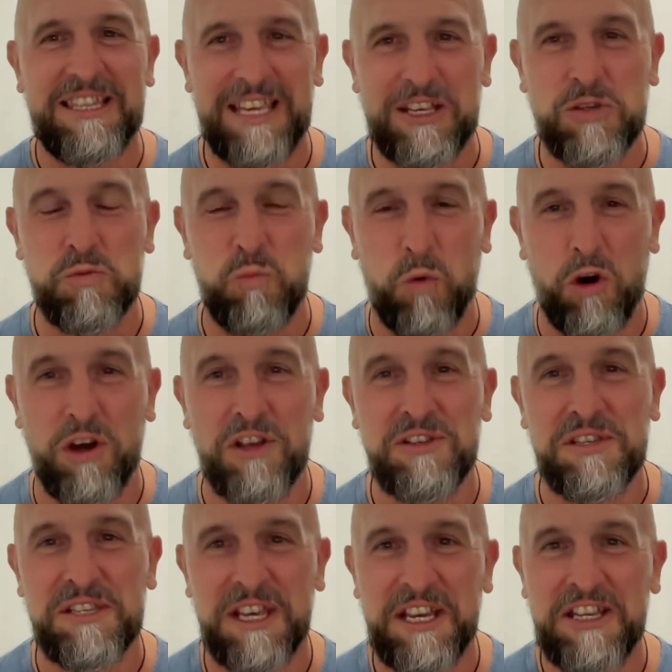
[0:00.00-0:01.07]
This
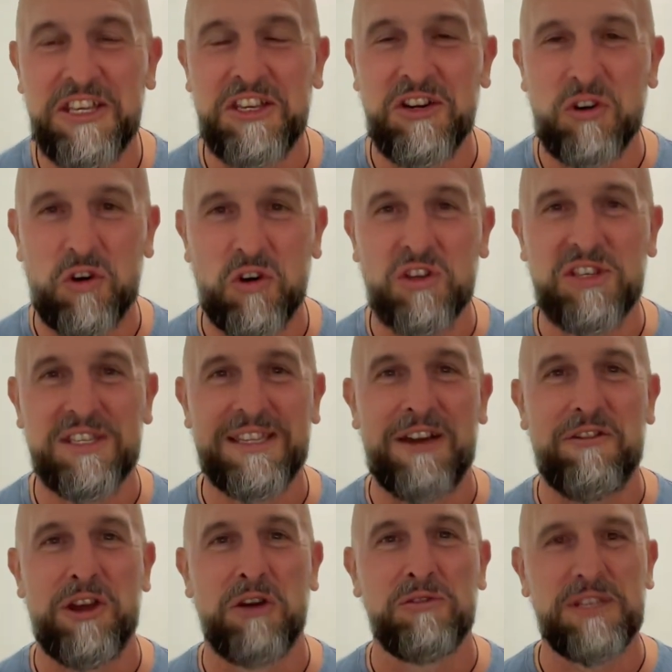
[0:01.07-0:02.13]
was your
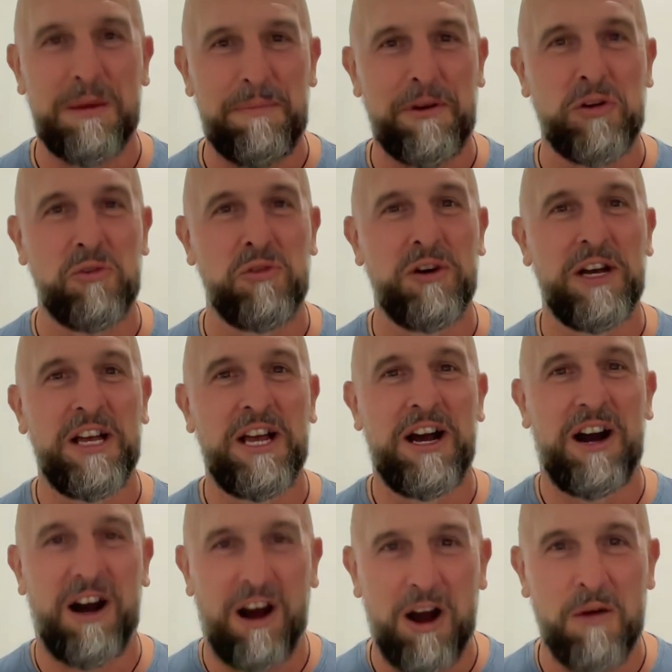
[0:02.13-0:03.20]
stereotypical
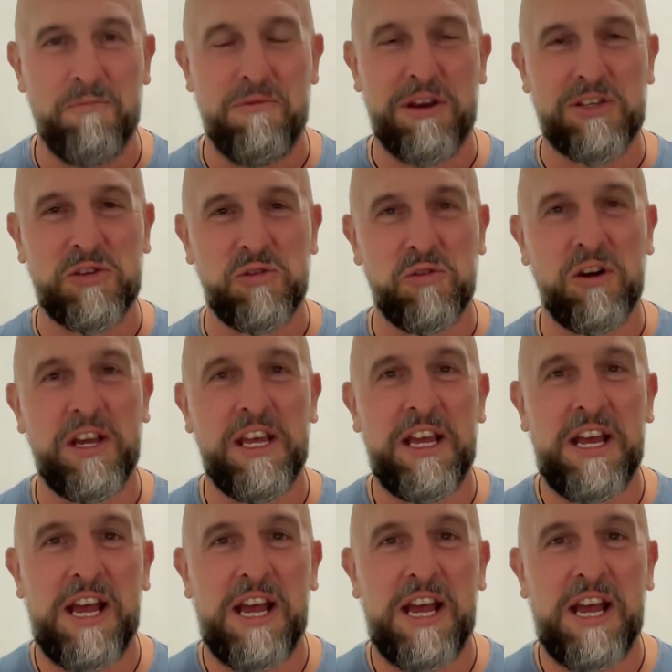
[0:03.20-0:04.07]
arm wrestle.